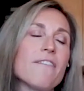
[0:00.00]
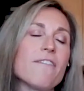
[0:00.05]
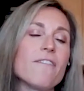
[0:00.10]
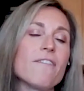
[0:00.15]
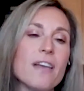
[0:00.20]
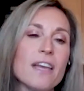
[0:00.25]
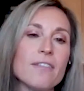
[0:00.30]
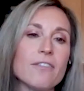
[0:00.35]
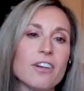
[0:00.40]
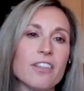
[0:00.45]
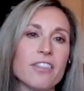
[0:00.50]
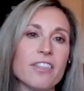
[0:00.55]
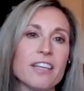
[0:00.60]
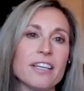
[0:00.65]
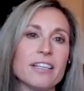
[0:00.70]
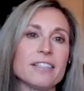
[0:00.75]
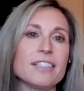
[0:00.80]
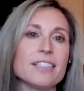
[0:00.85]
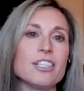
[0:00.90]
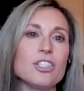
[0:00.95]
favorite
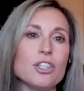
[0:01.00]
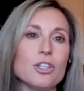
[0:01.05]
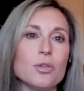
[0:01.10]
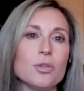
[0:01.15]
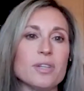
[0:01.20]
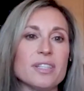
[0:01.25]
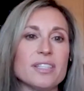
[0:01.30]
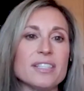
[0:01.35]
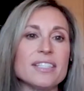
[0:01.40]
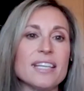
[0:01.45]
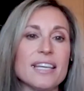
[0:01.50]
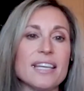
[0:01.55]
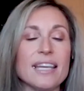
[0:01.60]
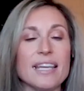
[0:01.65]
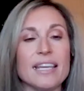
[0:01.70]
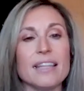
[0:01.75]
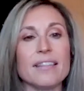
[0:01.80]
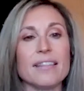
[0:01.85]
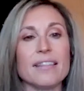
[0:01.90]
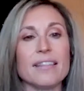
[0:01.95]
things to do is to
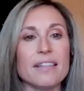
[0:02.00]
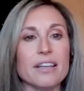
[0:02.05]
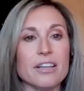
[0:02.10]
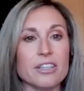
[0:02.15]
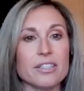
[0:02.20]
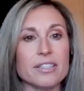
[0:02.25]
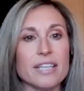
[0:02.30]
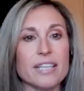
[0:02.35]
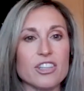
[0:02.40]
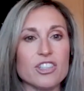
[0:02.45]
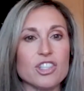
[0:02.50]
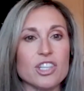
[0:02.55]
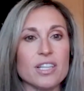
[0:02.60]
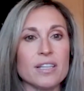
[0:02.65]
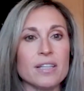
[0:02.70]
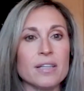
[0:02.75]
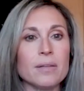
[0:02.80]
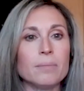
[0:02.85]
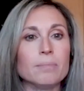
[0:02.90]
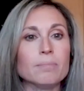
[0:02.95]
end their
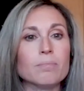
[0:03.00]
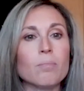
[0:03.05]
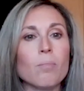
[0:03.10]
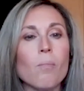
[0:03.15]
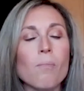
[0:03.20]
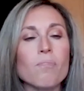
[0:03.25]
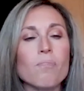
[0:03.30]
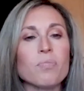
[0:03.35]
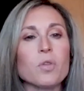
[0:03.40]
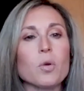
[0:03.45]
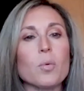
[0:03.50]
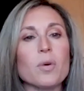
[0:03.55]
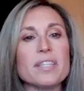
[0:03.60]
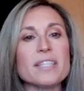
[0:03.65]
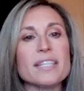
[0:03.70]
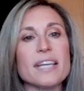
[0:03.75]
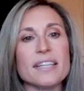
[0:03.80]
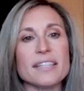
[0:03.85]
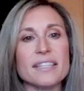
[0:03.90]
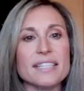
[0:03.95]
session
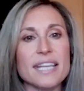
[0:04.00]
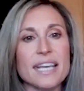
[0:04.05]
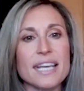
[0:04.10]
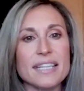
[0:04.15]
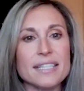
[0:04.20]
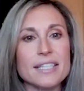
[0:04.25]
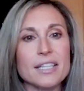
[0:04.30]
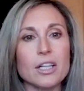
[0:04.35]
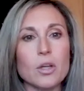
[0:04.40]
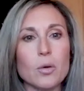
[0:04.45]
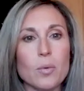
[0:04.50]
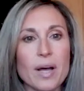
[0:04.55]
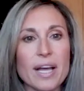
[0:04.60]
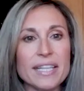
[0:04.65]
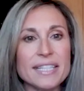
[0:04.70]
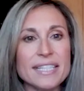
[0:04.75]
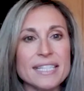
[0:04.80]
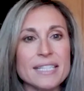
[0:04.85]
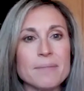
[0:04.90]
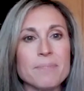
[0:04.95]
with sunset
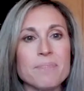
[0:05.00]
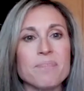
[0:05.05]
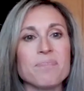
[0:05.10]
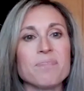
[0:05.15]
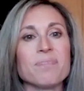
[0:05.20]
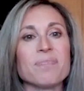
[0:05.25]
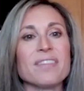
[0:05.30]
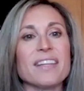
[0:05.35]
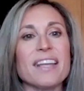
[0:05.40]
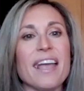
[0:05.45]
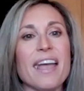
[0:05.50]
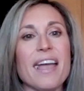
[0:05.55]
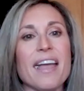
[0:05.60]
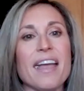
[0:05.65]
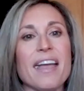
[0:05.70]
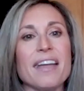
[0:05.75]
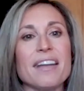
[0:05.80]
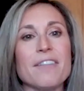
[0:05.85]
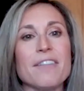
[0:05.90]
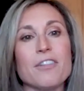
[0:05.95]
silhouettes.
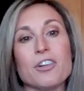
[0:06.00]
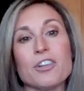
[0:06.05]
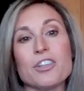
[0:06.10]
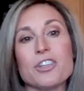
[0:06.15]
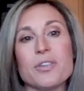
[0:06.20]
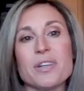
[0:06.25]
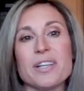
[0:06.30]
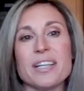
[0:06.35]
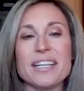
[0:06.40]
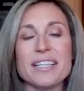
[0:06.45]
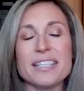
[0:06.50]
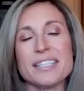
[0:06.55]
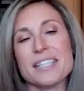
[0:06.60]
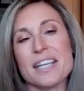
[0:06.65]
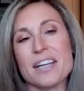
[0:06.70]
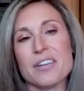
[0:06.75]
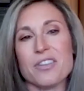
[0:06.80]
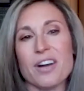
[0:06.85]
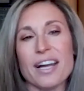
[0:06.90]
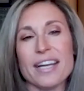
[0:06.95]
And if you're doing it in
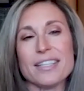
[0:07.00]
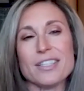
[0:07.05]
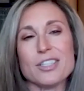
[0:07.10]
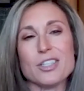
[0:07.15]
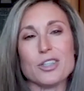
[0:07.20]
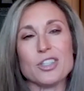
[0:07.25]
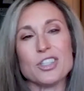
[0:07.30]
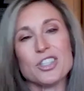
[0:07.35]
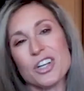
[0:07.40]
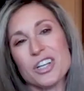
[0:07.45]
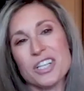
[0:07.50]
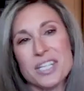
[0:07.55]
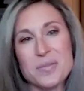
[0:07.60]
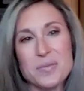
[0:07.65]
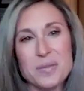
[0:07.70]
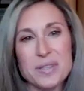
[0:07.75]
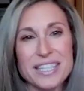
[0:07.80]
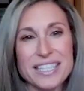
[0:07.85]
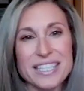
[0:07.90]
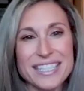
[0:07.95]
sunrise, you're
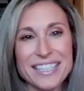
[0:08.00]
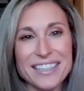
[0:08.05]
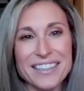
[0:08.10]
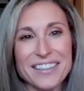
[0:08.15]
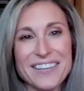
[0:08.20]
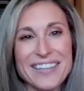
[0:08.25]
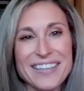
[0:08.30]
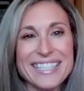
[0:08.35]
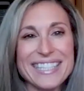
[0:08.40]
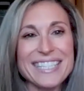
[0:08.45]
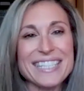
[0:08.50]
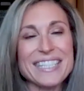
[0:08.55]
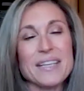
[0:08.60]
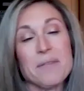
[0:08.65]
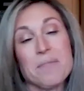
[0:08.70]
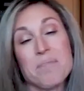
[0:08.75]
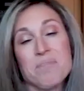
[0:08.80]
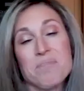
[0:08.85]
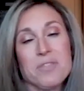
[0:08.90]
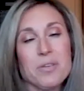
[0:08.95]
starting with the
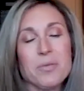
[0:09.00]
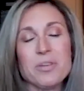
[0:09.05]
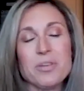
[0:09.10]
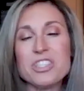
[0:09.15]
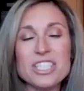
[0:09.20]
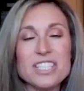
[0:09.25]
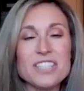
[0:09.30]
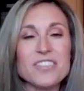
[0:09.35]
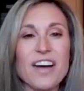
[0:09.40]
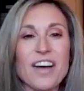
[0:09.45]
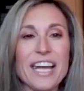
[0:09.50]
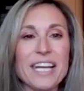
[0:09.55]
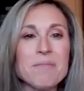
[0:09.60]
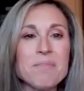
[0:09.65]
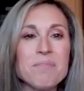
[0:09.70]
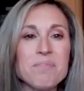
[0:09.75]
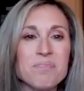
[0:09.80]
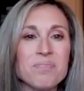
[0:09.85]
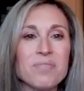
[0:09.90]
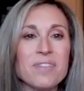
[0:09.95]
silhouettes, which is
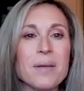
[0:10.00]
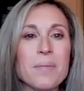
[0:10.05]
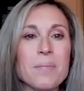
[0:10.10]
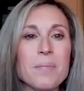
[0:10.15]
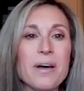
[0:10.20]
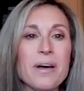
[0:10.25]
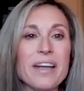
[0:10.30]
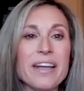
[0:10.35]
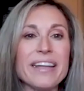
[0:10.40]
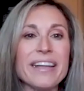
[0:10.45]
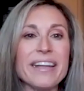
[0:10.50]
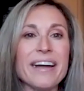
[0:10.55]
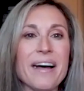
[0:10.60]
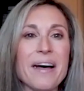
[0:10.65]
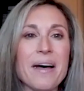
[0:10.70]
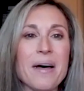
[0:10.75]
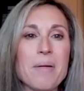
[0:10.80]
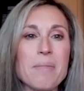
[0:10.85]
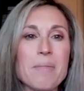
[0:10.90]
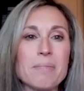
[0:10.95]
fine, but
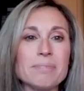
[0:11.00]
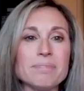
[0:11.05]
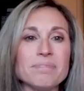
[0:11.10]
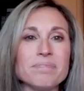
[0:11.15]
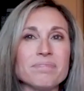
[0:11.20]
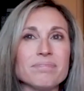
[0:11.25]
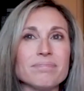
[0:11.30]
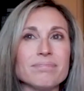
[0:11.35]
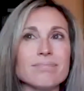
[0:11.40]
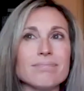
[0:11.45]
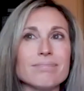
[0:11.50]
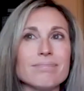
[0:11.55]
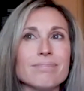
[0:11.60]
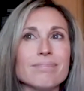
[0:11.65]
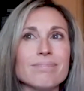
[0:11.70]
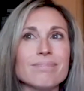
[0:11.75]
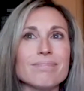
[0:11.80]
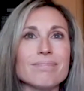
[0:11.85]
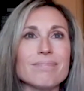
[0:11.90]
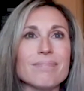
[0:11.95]

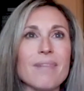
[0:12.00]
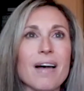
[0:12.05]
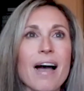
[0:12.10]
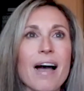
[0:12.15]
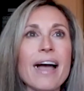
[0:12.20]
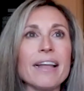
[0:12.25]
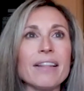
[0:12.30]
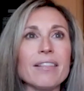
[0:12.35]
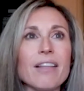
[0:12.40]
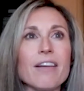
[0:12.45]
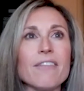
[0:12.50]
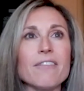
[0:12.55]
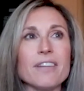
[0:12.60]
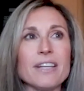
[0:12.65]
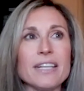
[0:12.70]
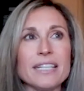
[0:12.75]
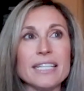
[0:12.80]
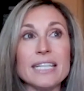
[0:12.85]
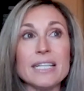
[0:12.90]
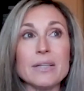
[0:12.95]
I love
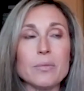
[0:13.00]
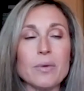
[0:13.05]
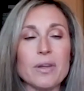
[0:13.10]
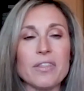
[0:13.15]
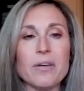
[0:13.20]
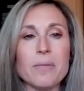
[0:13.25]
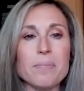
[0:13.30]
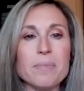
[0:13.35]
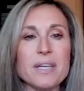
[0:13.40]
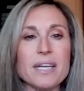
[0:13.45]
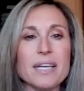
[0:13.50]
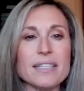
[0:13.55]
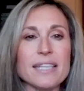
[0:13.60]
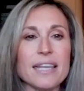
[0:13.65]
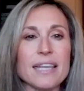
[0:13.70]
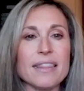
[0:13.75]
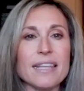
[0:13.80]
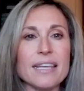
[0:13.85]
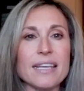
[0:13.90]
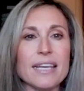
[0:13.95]
ending with them, because
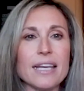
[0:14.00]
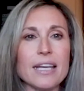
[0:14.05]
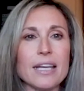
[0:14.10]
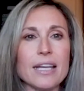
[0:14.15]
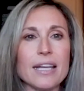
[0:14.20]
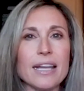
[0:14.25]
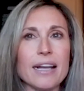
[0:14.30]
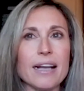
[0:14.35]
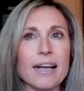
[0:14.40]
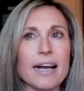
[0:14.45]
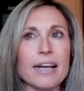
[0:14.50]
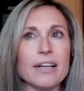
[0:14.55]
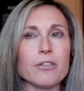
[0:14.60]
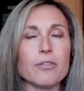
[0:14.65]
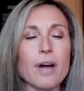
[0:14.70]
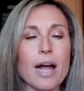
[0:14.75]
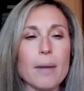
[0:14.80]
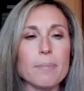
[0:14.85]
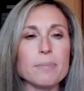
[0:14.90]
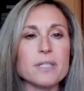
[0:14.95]
I think it kind
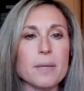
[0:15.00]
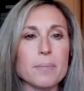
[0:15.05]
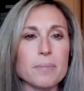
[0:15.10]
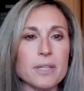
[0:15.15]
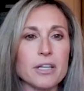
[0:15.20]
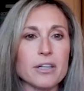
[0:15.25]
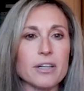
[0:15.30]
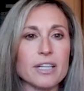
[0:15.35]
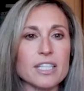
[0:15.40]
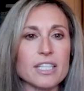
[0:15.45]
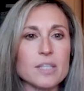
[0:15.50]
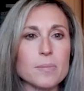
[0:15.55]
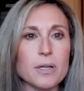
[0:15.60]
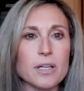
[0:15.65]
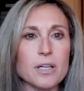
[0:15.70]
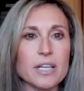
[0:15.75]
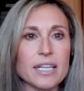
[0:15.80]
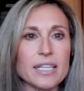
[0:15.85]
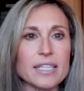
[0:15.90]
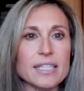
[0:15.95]
of wraps up their
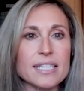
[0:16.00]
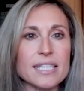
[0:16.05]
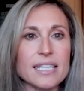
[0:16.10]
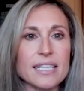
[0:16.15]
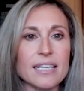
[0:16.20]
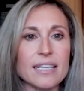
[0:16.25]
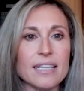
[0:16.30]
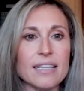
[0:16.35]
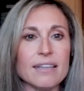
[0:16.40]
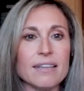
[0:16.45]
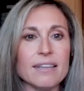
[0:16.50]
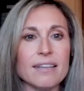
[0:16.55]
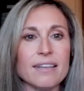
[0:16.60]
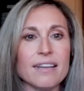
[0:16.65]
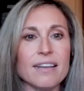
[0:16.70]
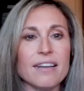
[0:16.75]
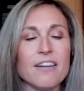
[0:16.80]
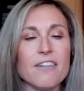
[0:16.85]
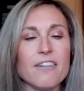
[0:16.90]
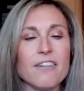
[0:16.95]
experience in a
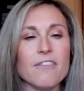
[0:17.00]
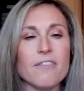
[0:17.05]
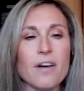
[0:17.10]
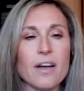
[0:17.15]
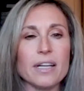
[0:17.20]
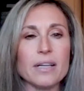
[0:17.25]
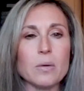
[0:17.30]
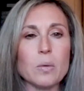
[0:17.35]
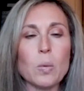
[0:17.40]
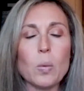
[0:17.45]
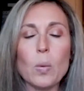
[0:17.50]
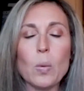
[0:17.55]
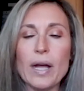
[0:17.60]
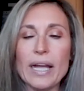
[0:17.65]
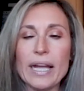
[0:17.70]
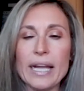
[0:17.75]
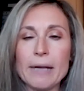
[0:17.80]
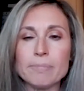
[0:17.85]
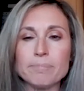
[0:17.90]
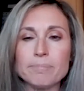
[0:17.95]
fun
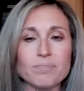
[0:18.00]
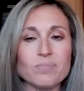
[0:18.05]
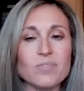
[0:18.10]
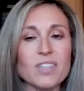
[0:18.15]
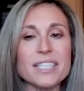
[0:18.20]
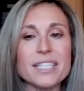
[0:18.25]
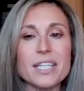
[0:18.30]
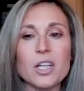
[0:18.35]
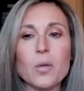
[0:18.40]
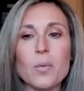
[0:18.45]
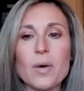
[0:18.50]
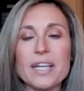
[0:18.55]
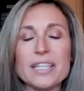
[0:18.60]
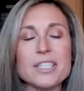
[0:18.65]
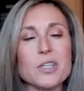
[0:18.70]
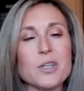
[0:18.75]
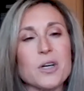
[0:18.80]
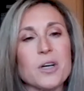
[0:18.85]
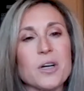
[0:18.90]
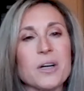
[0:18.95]
way.
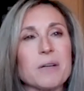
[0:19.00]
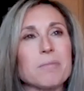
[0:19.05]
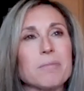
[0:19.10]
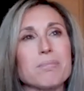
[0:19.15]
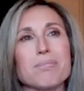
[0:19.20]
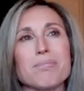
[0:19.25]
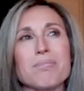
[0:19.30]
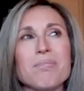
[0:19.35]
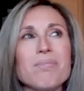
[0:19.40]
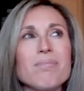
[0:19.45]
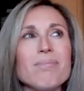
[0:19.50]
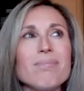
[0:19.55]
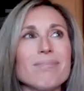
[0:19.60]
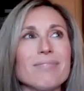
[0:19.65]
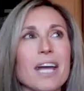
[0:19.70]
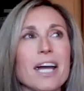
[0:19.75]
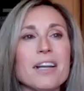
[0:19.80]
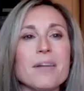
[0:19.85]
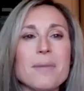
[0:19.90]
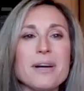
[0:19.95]
Silhouettes are
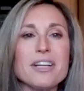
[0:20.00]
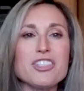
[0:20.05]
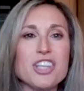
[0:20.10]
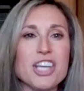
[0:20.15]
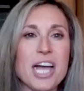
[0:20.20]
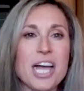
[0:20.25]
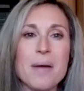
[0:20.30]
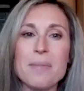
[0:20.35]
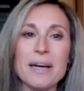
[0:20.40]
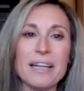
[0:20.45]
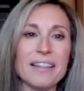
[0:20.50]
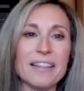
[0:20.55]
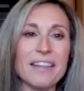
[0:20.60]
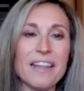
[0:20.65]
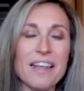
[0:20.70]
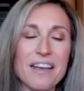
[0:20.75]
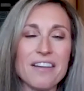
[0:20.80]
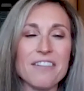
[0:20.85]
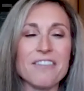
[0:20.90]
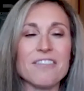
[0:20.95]
kind of my jam. I
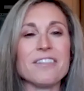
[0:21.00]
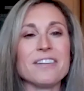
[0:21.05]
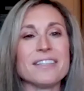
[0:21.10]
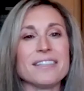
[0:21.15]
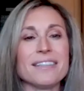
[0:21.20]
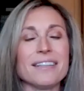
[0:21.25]
love